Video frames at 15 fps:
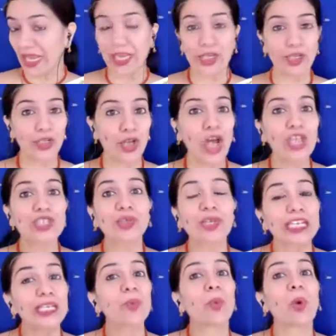And not
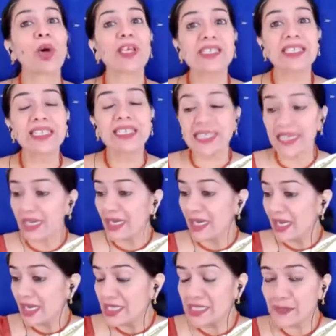only was it
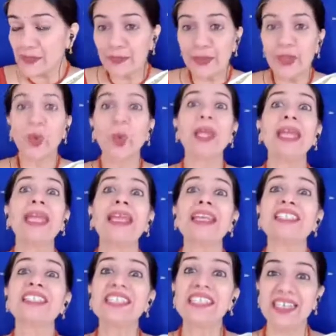
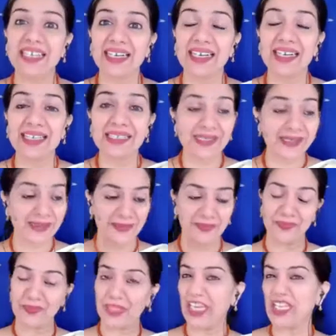spewing tears,
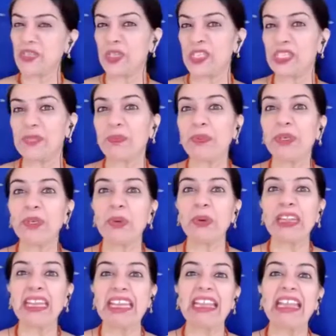it was
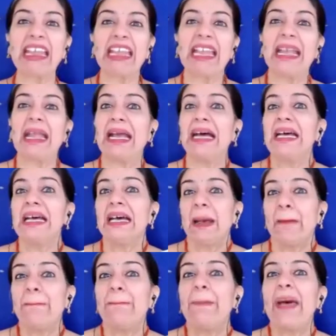spewing
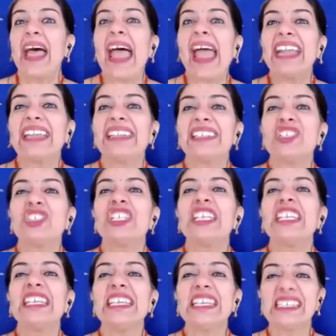bad
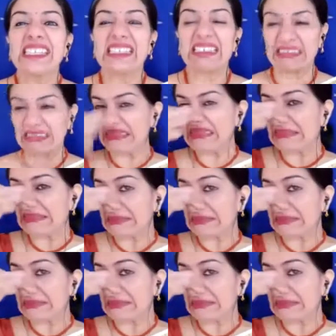cheese,